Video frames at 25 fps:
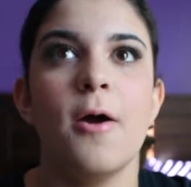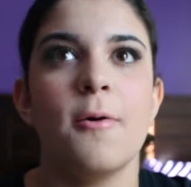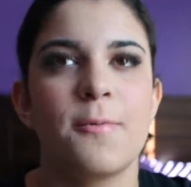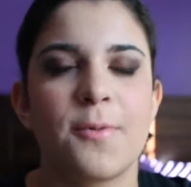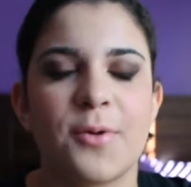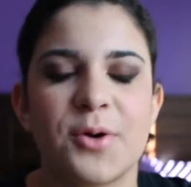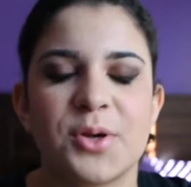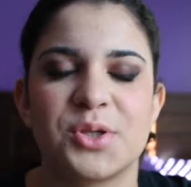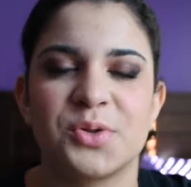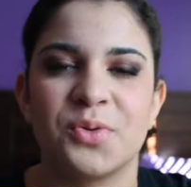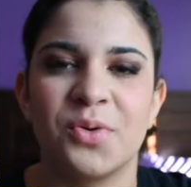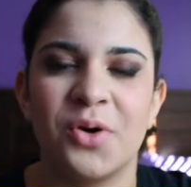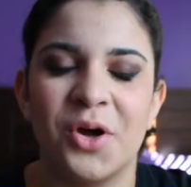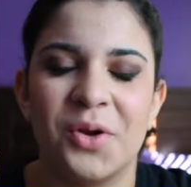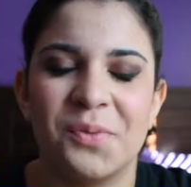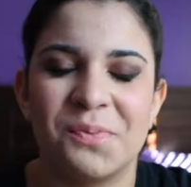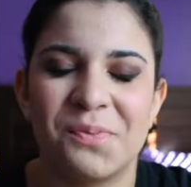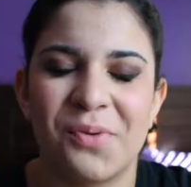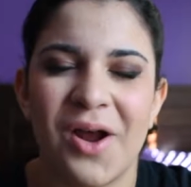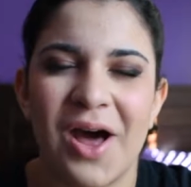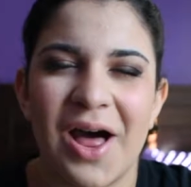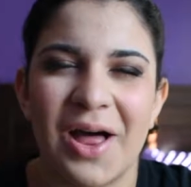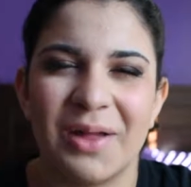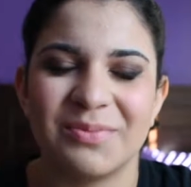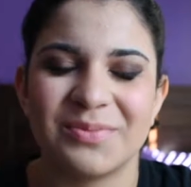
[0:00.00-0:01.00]

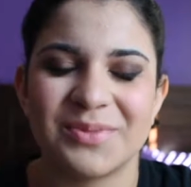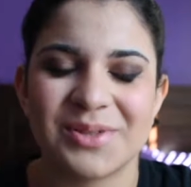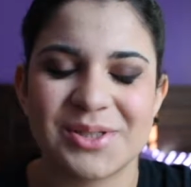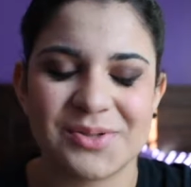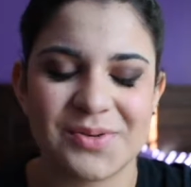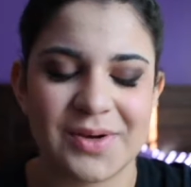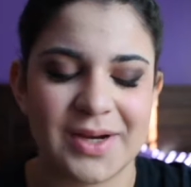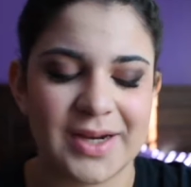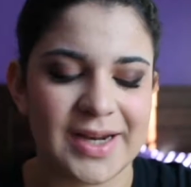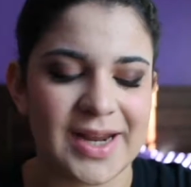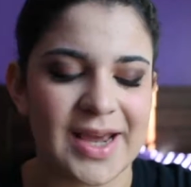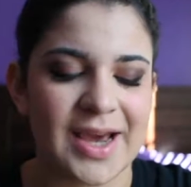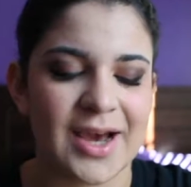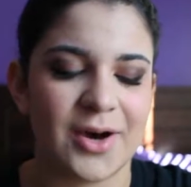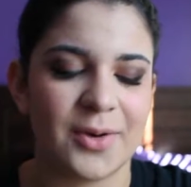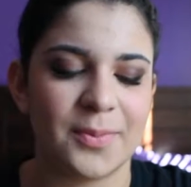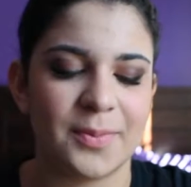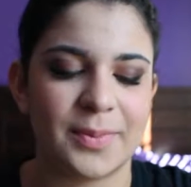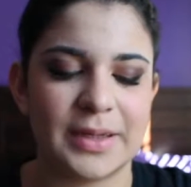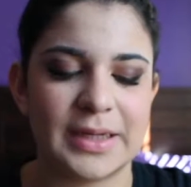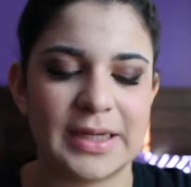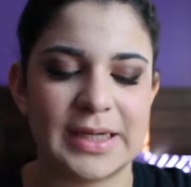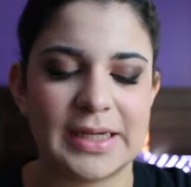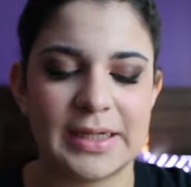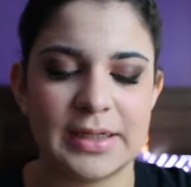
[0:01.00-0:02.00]
problems right now,
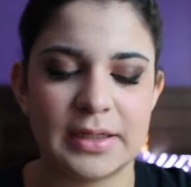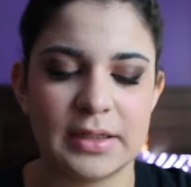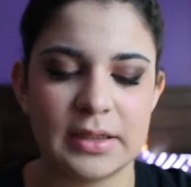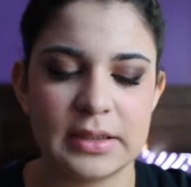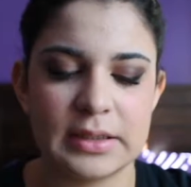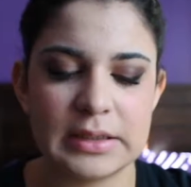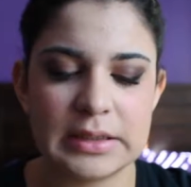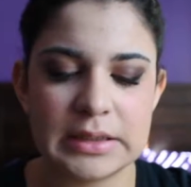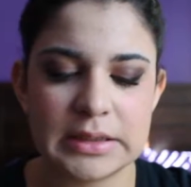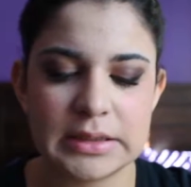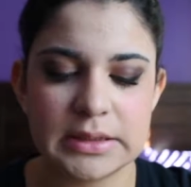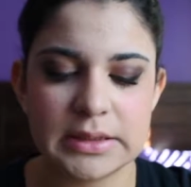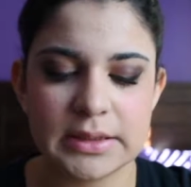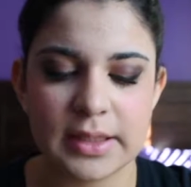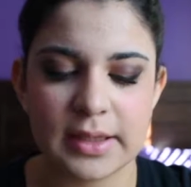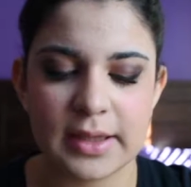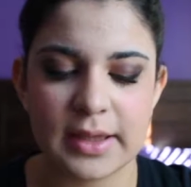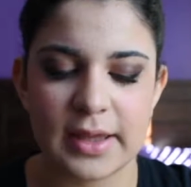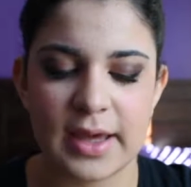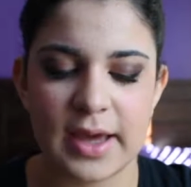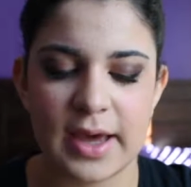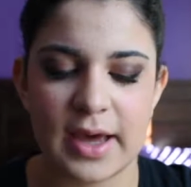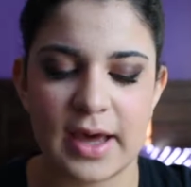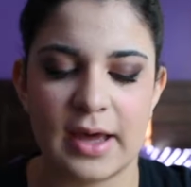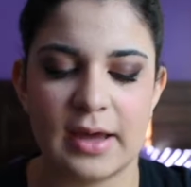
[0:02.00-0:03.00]
but
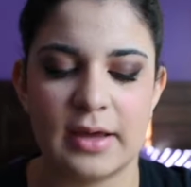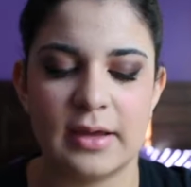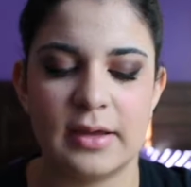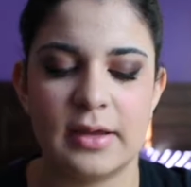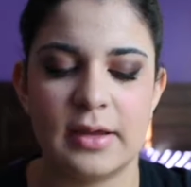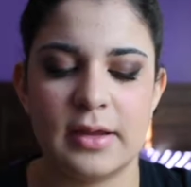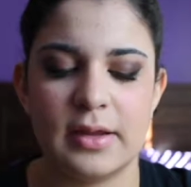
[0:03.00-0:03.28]
yeah.